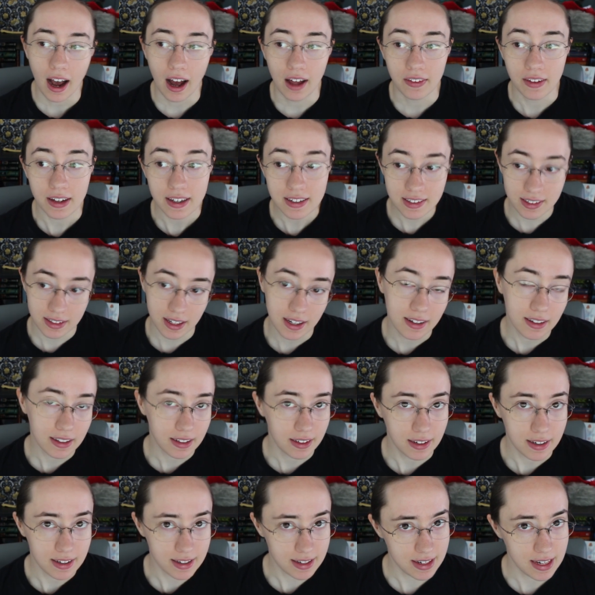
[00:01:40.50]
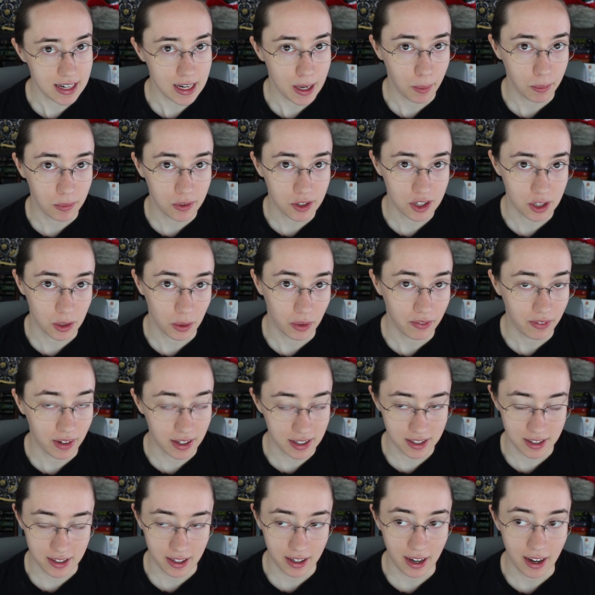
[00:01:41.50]
and they send in a team to
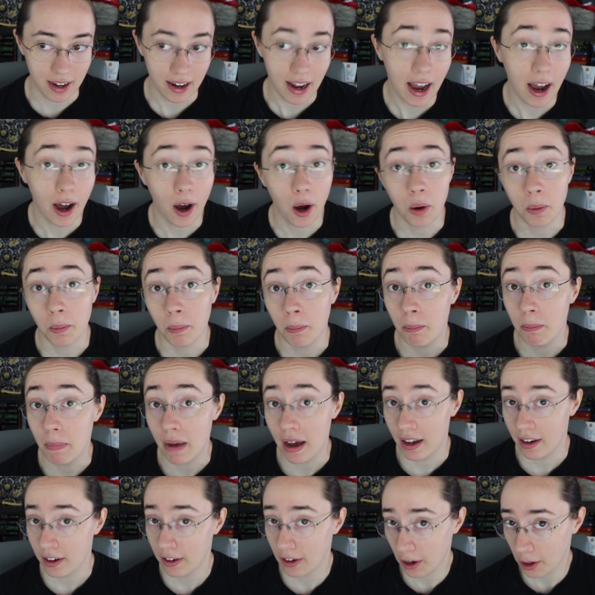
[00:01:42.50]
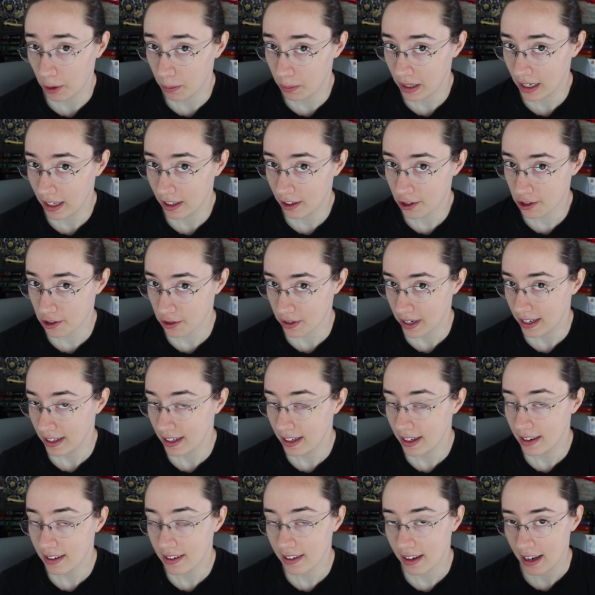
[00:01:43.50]
investigate how men are being
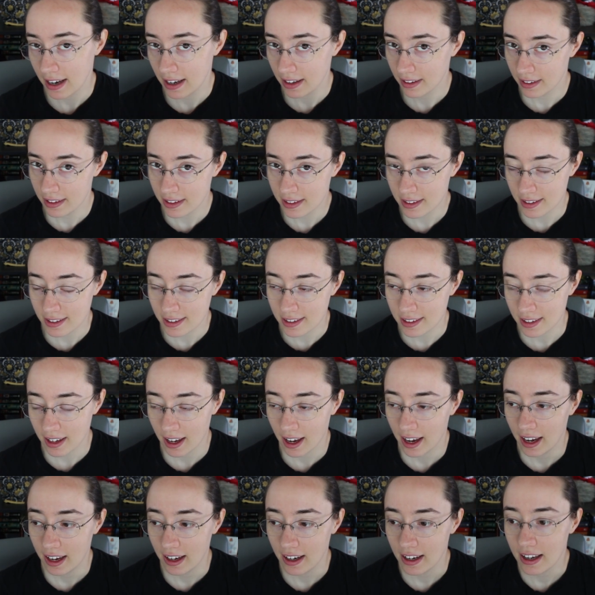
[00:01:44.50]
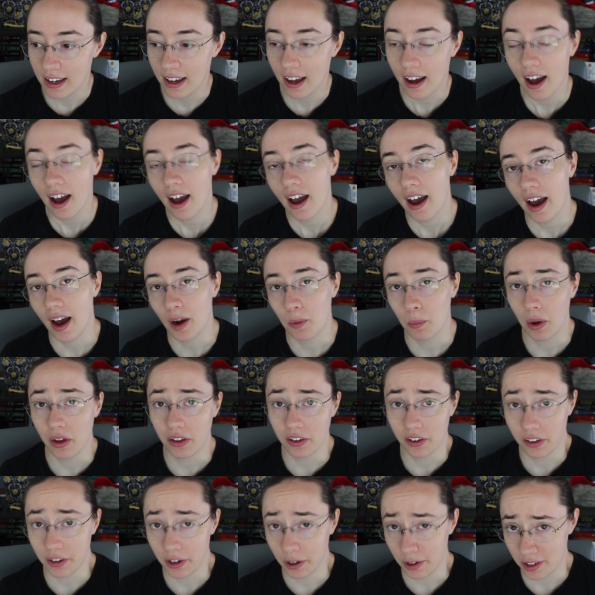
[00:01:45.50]
treated in the society and
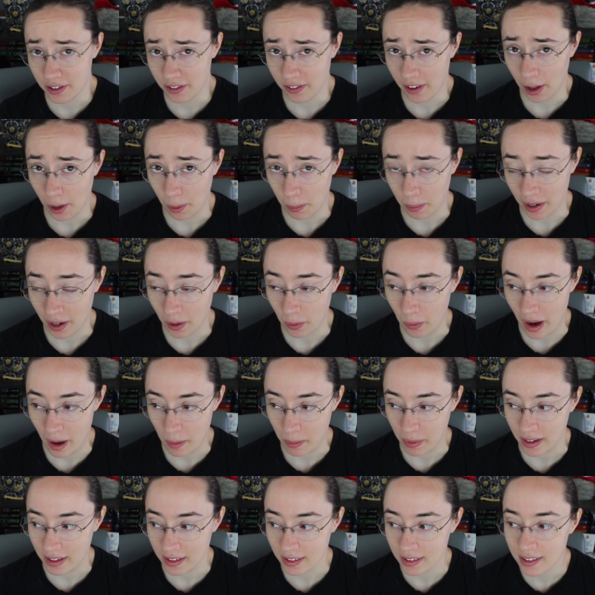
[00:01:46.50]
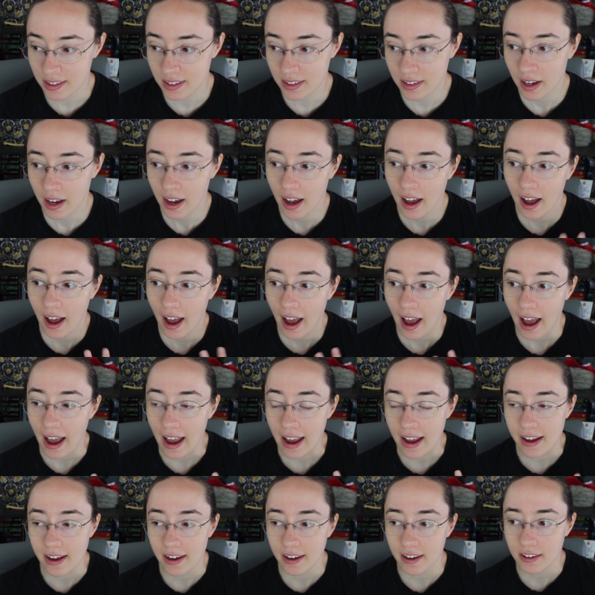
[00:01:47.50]
whether they're developing weapons.
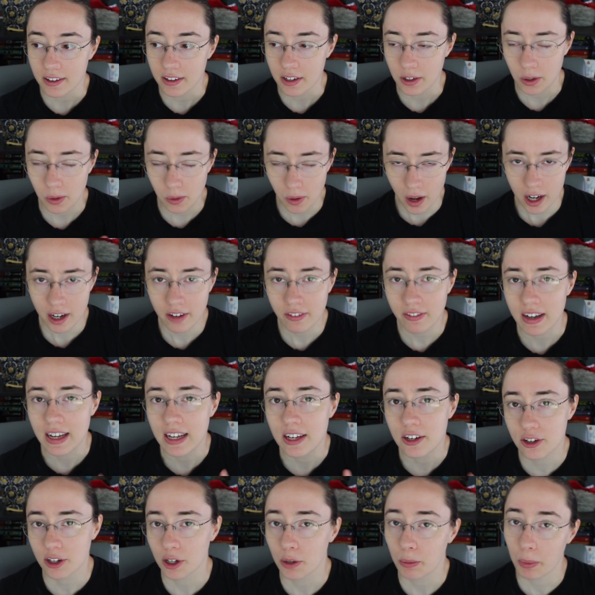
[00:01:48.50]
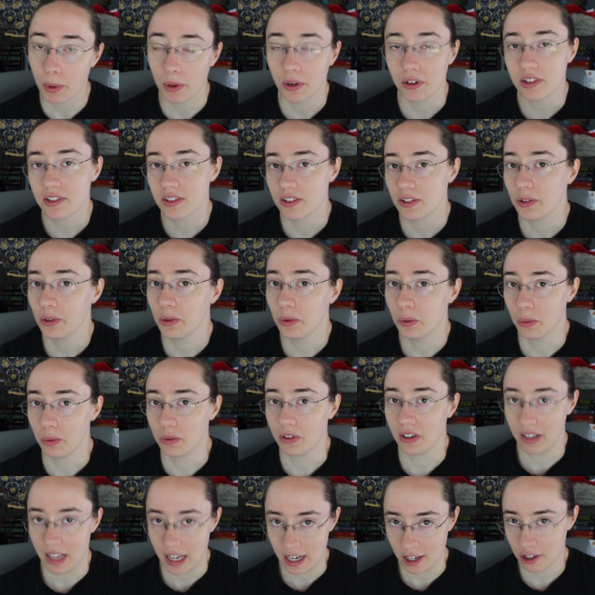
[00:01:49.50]
And there are a lot of interpersonal
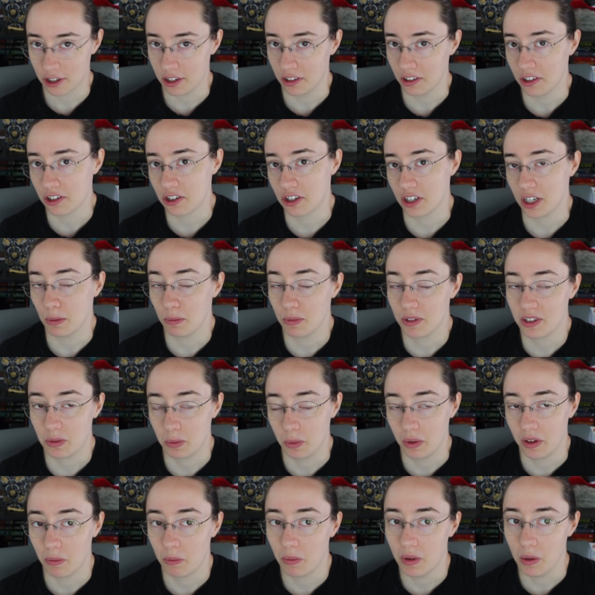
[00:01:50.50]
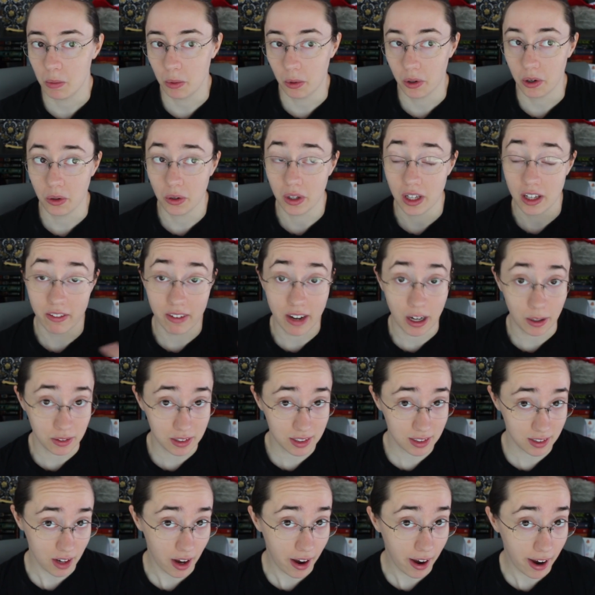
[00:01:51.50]
relationships with people who live
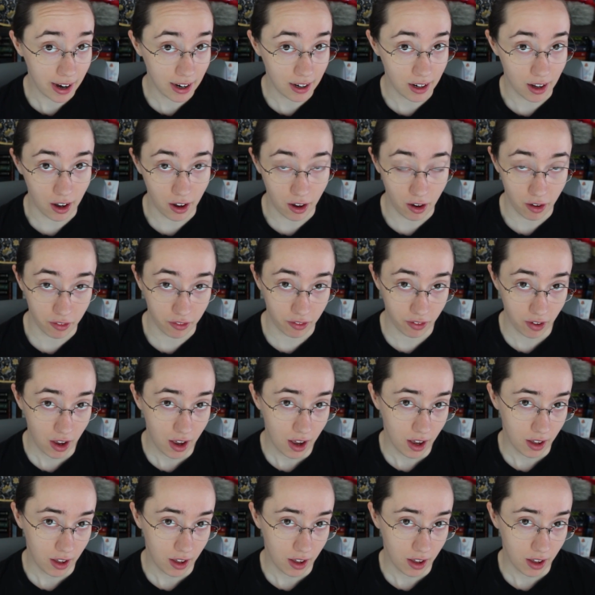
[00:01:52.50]
outside of